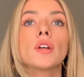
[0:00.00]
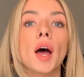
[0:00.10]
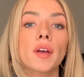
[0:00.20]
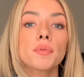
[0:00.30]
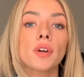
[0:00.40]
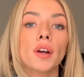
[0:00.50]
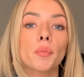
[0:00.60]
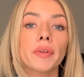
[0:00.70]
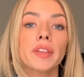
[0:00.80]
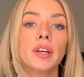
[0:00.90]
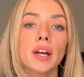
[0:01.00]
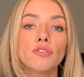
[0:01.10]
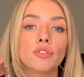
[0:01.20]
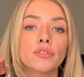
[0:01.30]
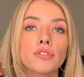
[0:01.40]
My lips are completely
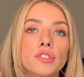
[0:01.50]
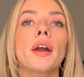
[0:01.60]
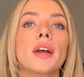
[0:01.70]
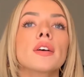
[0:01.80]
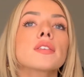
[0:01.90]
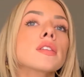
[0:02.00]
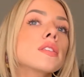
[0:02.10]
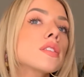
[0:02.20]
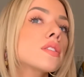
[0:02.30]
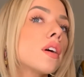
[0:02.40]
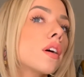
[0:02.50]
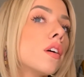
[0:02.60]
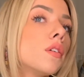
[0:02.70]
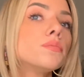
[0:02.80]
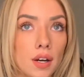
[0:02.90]
natural. All right, so this is
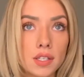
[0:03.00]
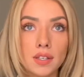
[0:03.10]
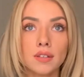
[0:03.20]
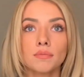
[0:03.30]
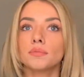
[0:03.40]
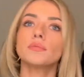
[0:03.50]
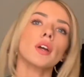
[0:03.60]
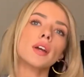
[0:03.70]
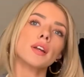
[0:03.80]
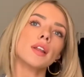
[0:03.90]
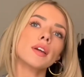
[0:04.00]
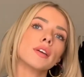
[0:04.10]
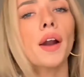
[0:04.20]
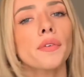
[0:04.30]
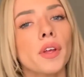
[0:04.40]
Stockholm. Honestly, I kind of like
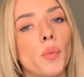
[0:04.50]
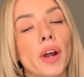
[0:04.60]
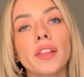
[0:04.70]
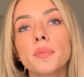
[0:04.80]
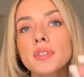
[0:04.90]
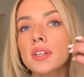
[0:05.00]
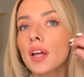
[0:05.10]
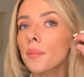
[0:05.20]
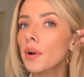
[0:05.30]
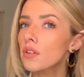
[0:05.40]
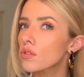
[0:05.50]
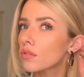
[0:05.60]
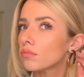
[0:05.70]
it. I don't really wear lipstick that much.